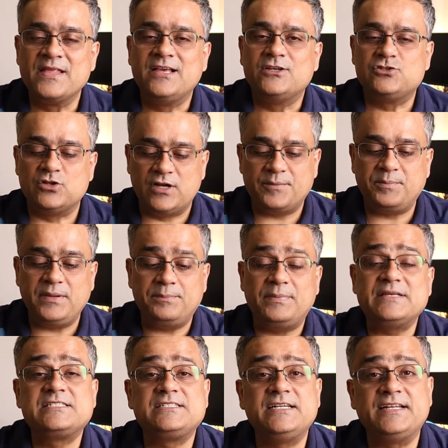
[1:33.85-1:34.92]
So let me
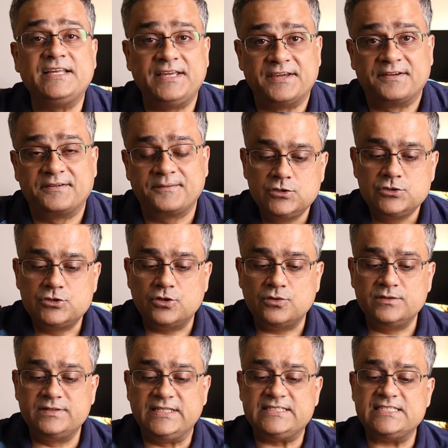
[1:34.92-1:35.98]
paste it here. So
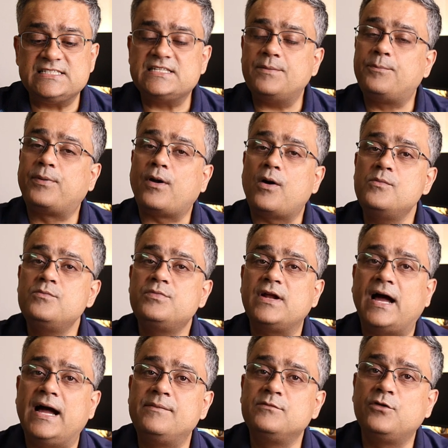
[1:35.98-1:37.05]
this is the prompt
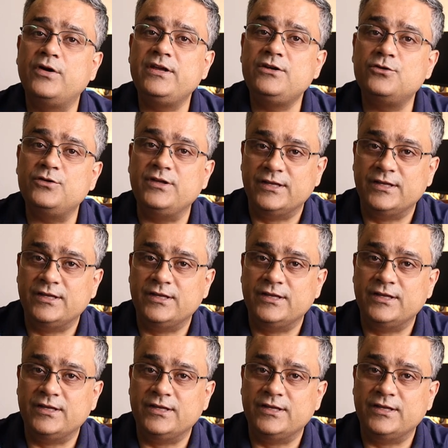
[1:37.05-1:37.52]
I'm going to